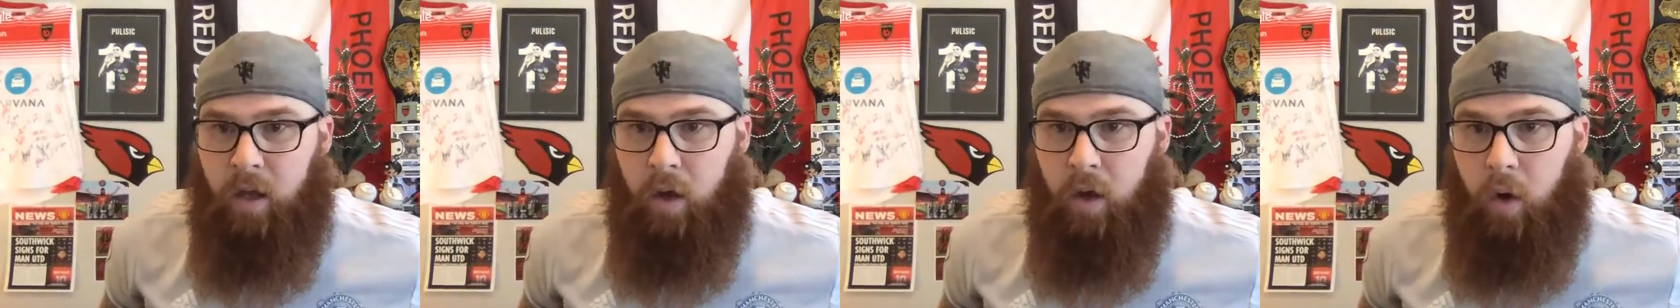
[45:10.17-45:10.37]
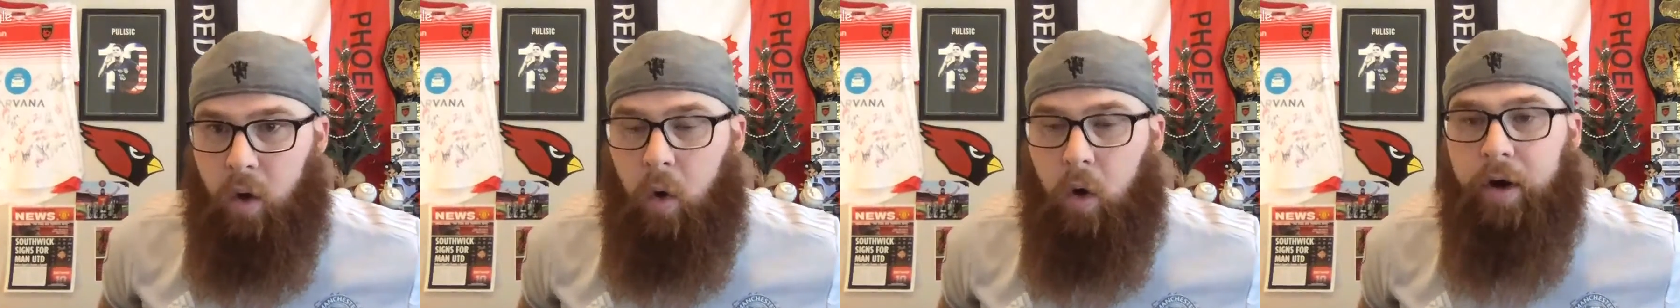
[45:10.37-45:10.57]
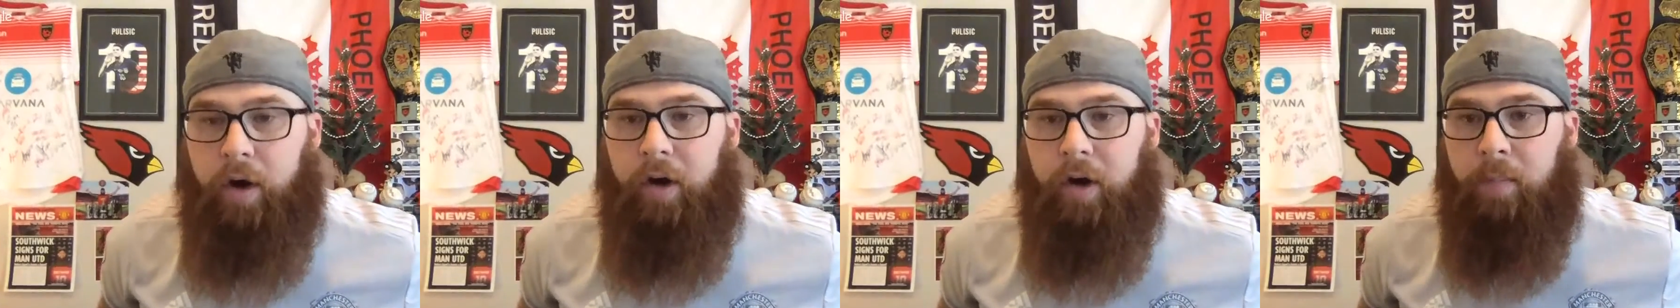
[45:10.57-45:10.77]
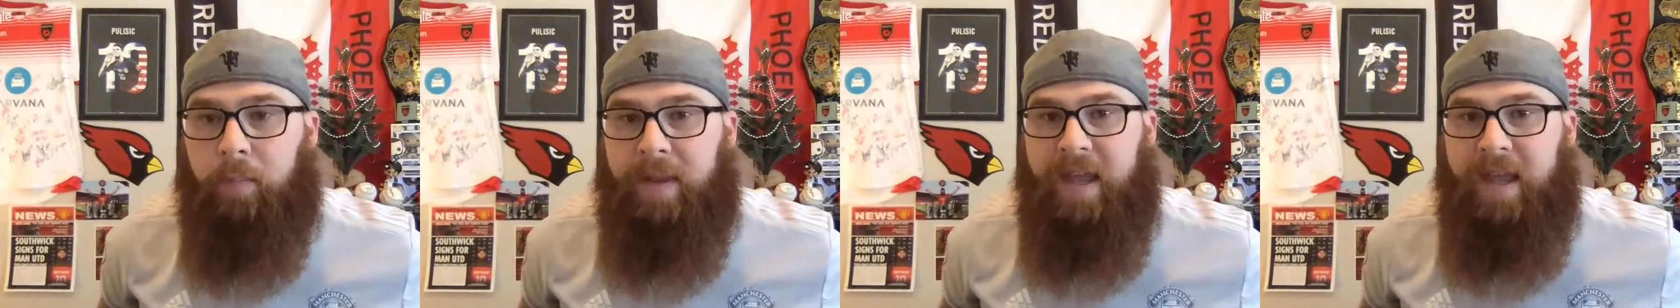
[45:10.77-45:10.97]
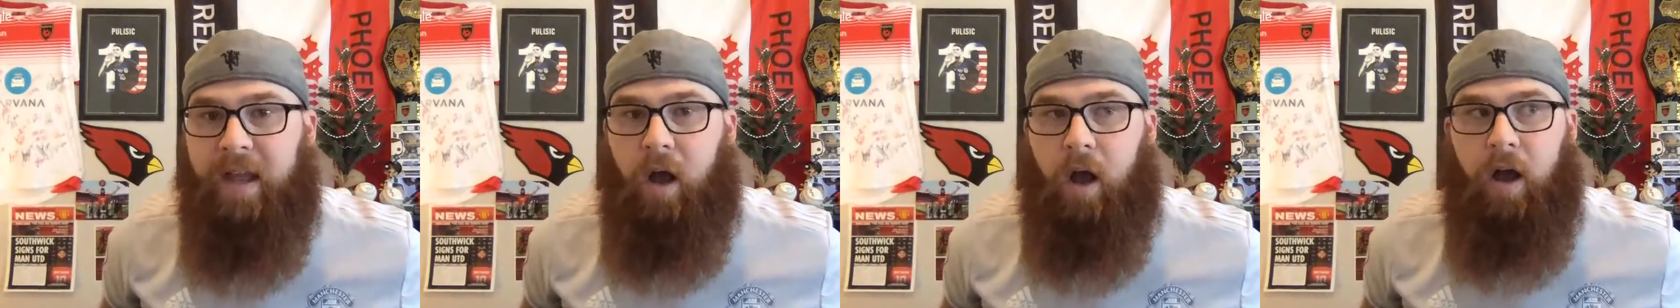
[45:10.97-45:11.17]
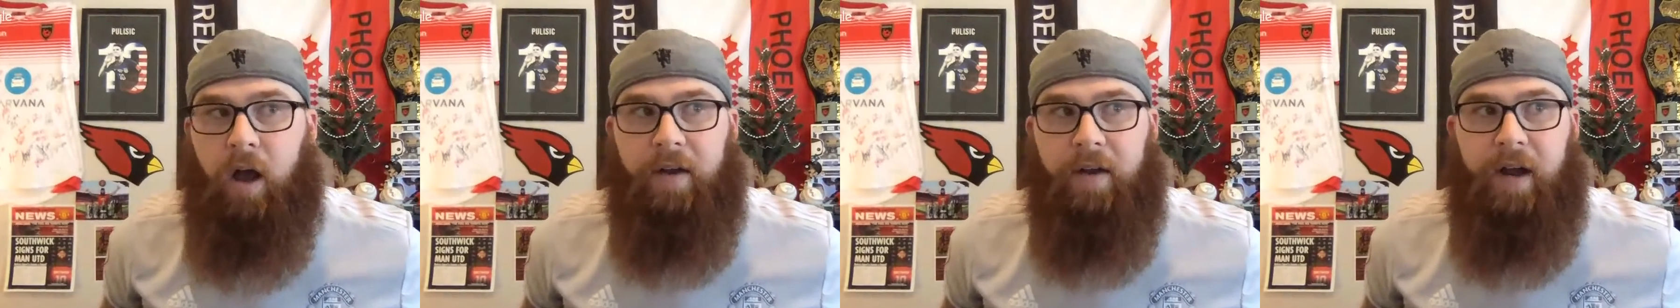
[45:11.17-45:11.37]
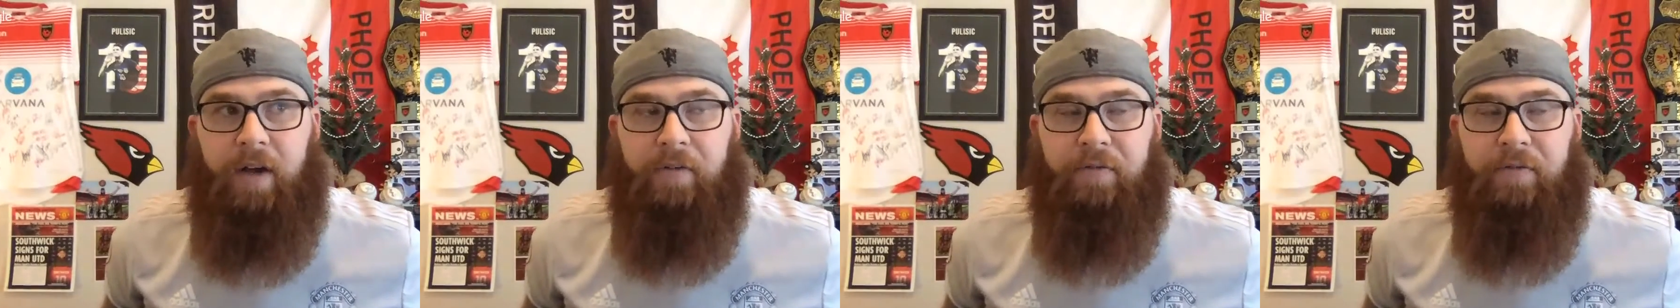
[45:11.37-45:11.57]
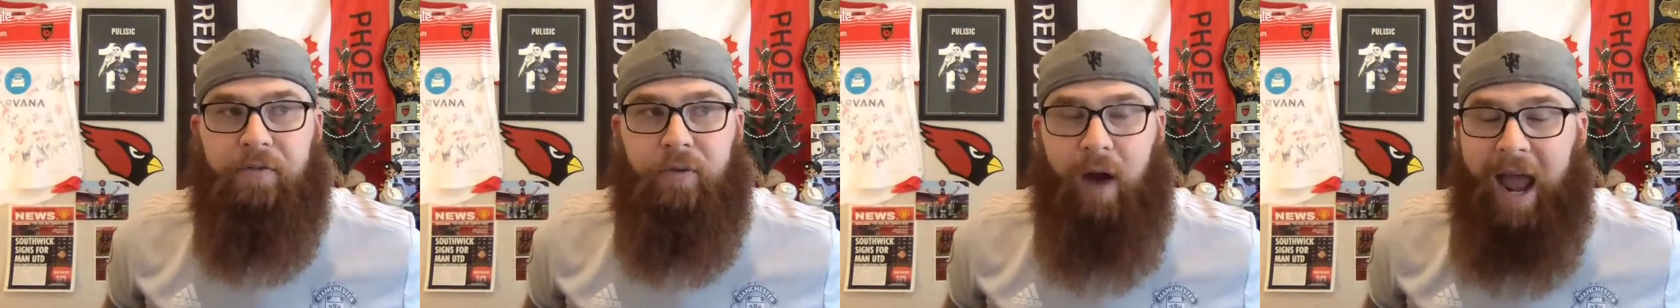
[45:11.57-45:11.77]
or it'll be on a
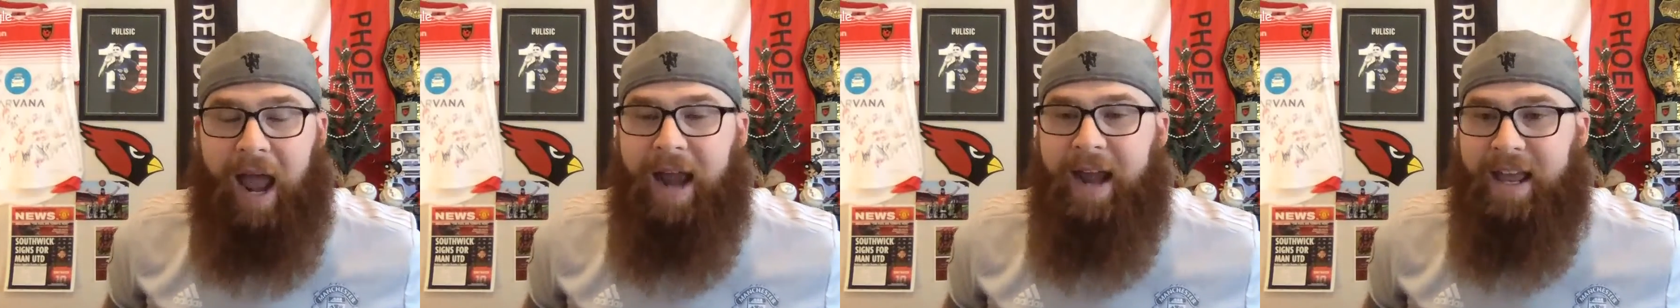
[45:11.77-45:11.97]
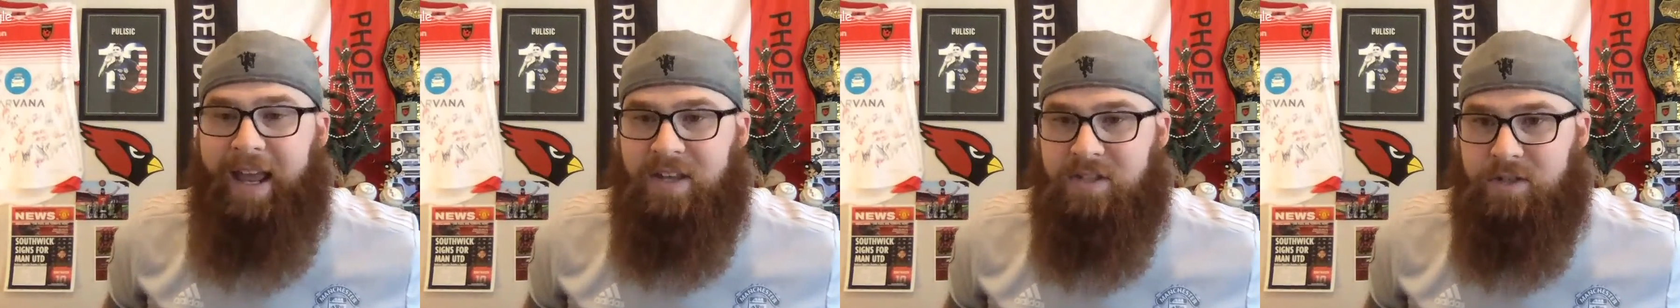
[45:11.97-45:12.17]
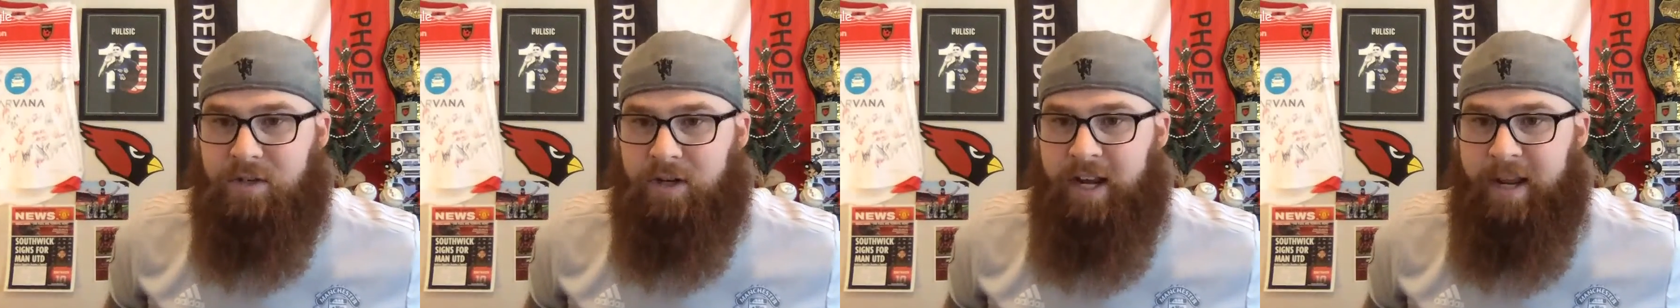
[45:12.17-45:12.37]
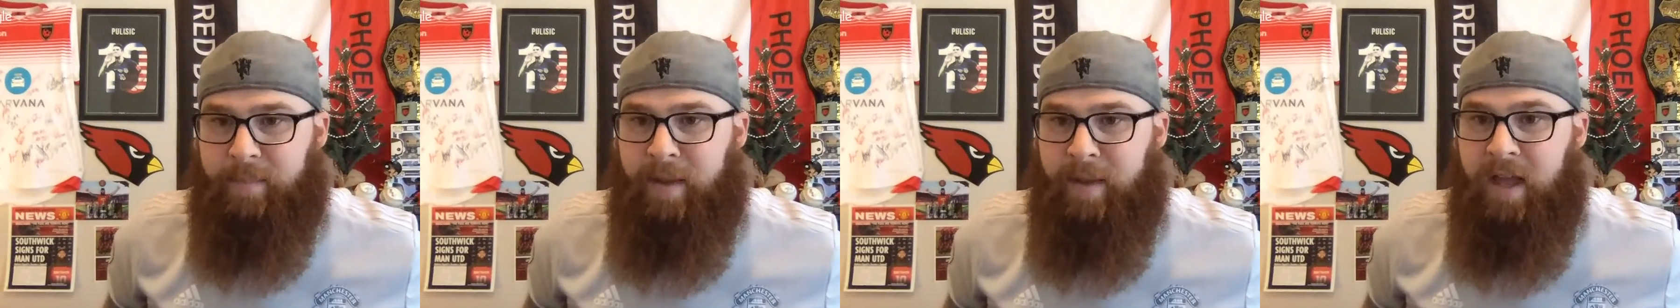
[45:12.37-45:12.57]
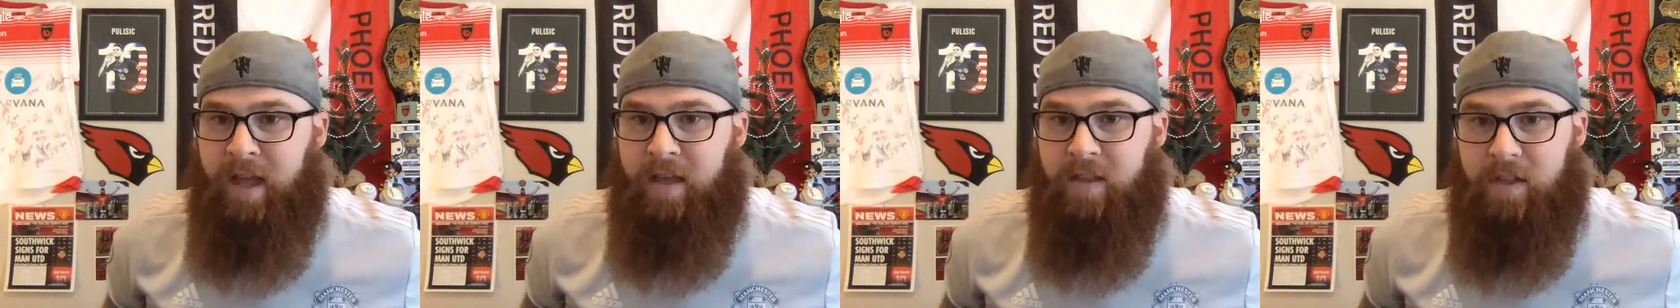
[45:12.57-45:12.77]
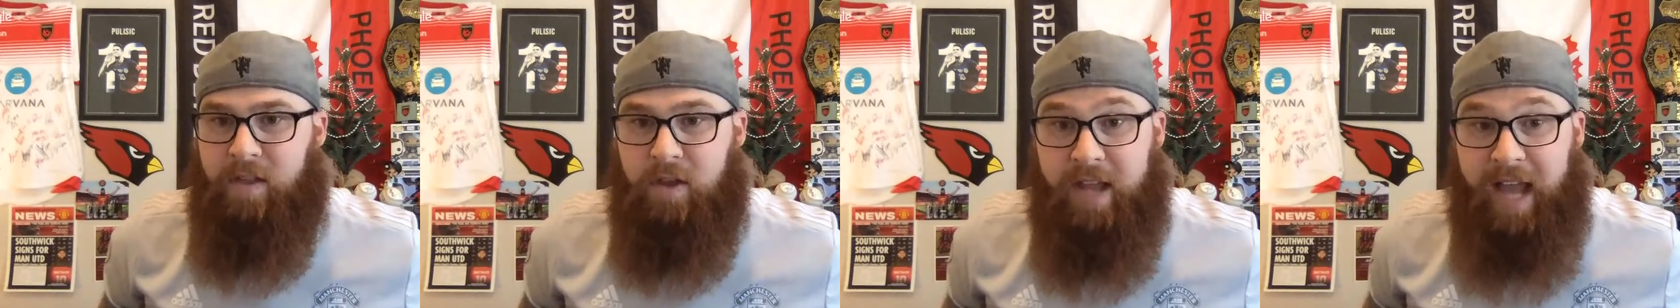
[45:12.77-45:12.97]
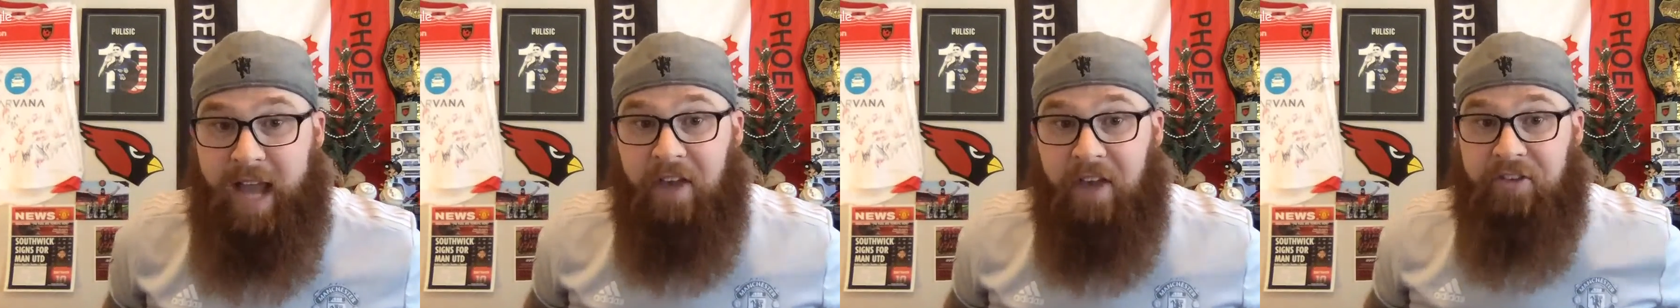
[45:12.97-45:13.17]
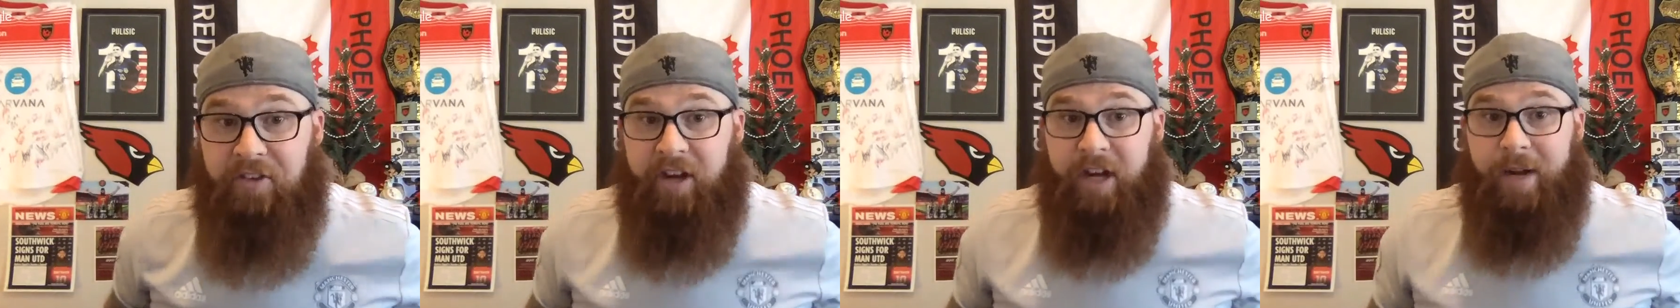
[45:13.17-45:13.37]
Friday stream that you
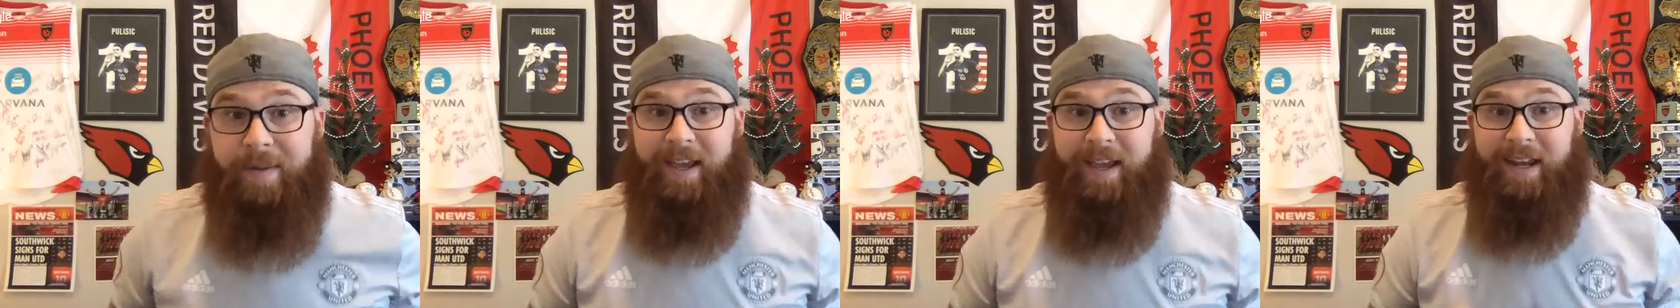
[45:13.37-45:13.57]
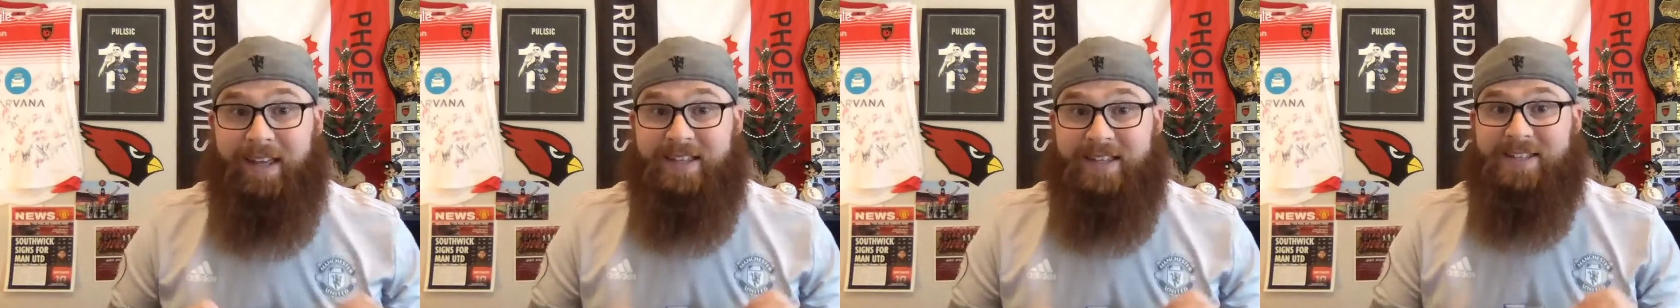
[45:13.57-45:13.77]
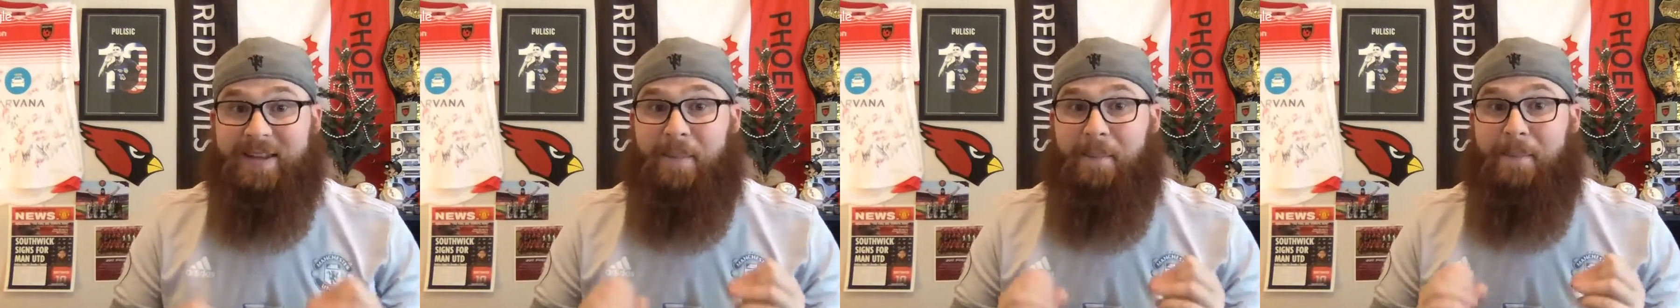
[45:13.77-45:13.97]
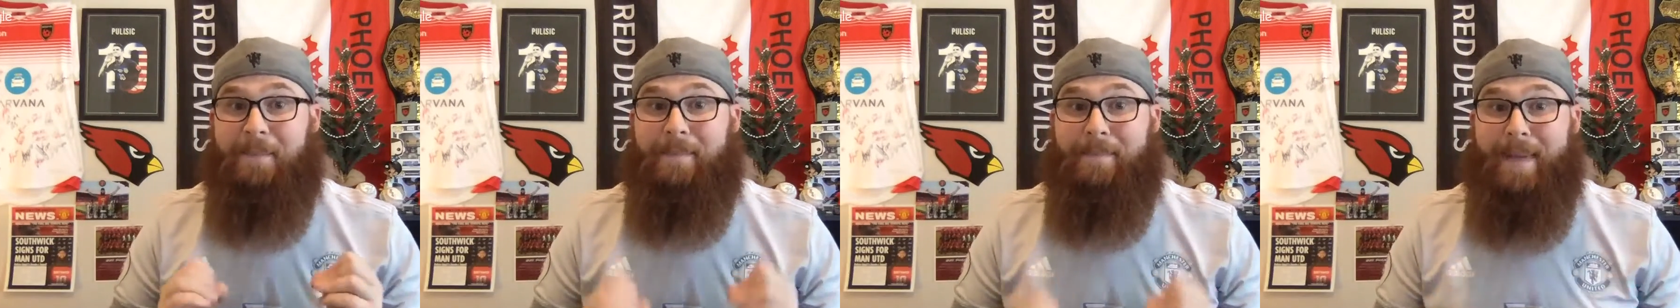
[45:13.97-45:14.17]
guys are going to be getting some